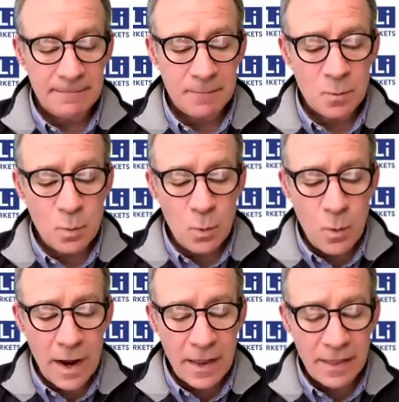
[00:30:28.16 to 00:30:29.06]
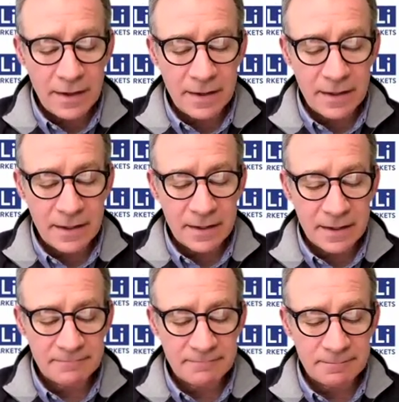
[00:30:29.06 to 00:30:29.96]

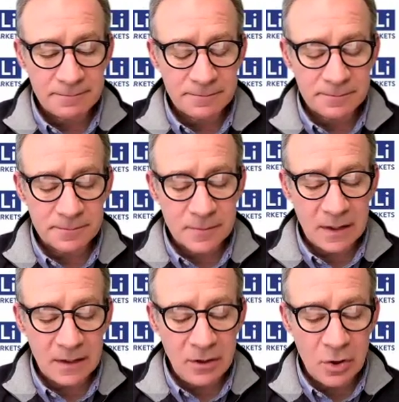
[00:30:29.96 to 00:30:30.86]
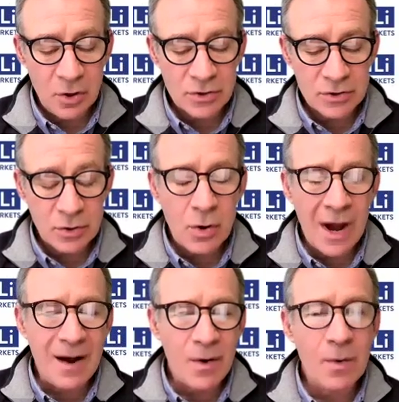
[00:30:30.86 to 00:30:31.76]
Whether or
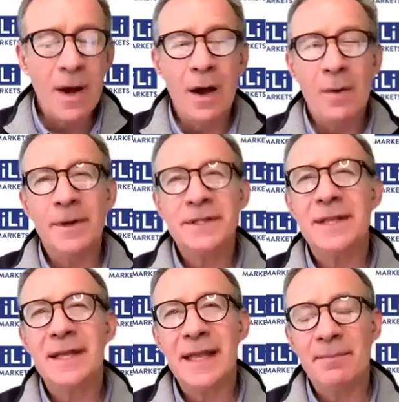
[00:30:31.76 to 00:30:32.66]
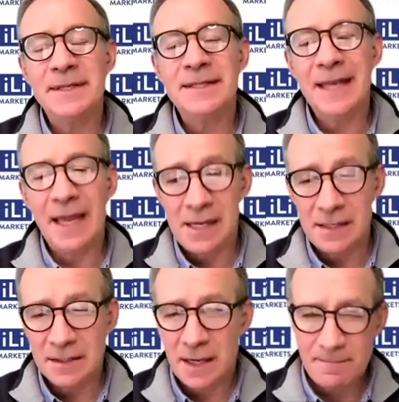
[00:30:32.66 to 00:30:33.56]
how much they can be
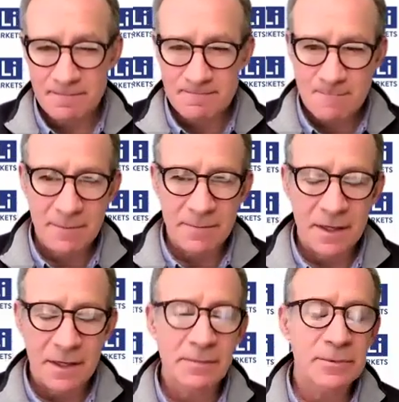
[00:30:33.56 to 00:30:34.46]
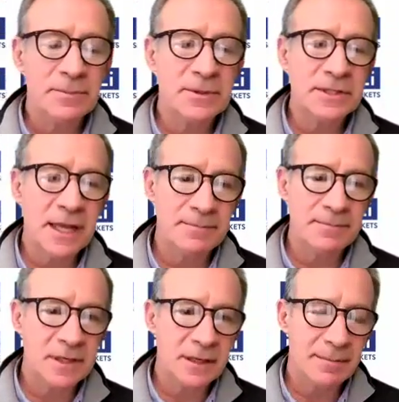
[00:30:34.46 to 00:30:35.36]
scaled, I'm a little more
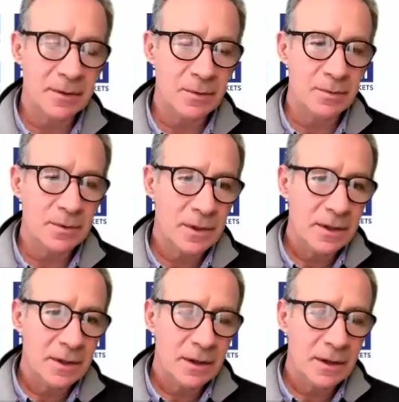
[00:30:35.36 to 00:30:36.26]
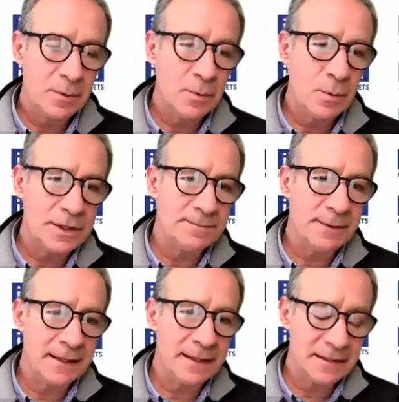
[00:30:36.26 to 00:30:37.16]
skeptical about what is
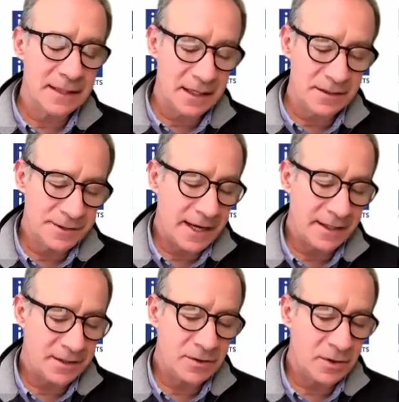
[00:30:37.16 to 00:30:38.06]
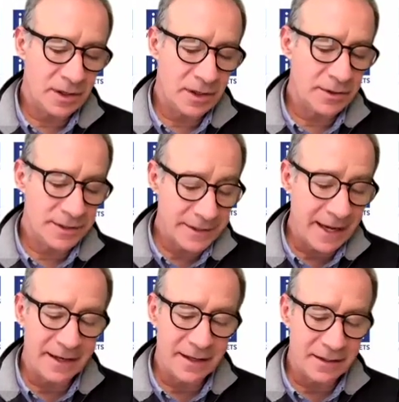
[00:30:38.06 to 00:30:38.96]
being said. China is talking on
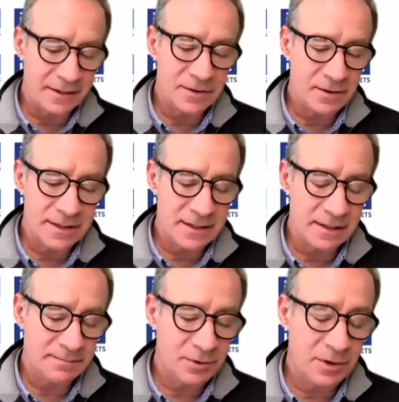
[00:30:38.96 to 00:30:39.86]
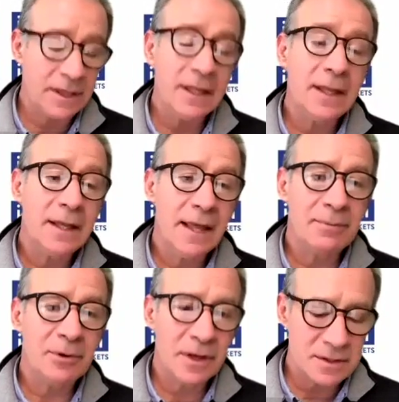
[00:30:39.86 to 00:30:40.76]
China. The talk is that probably that
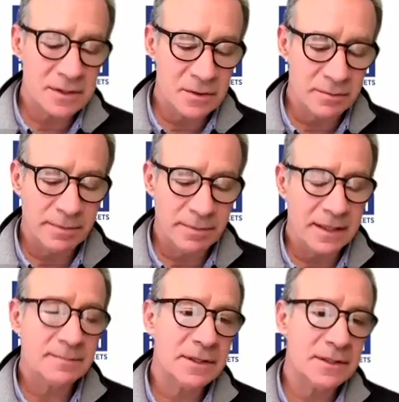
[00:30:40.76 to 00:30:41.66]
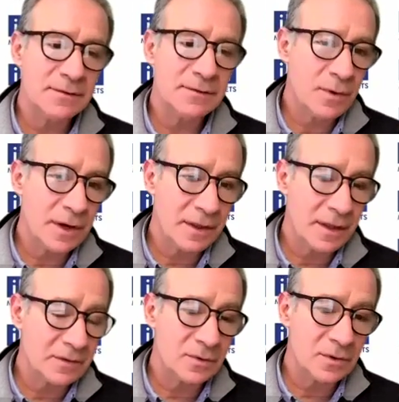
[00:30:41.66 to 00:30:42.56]
production could be as much as
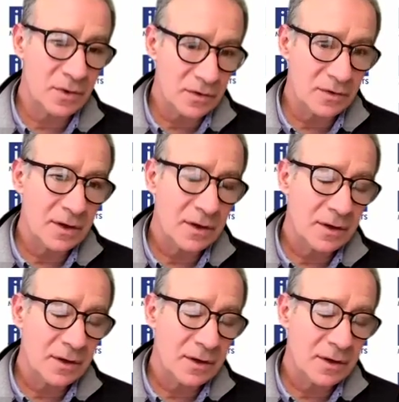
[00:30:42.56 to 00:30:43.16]
400,000 tons